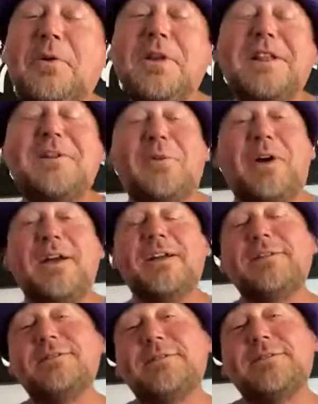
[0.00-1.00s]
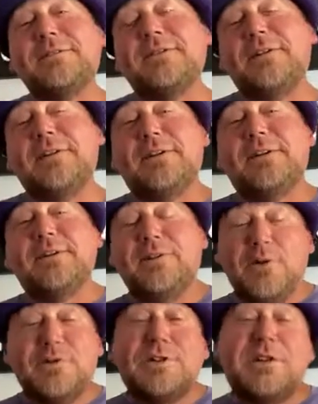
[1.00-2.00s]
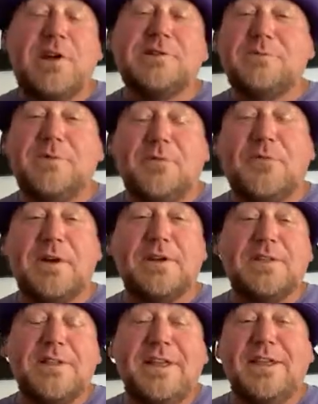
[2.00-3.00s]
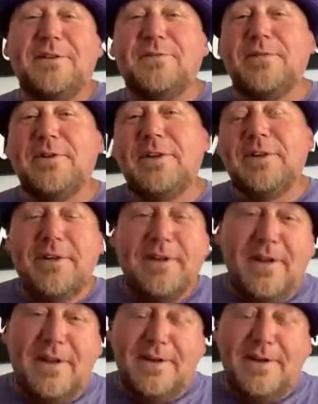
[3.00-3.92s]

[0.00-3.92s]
anyway, you know, she tells him to fucking leave. Mm-hmm. And,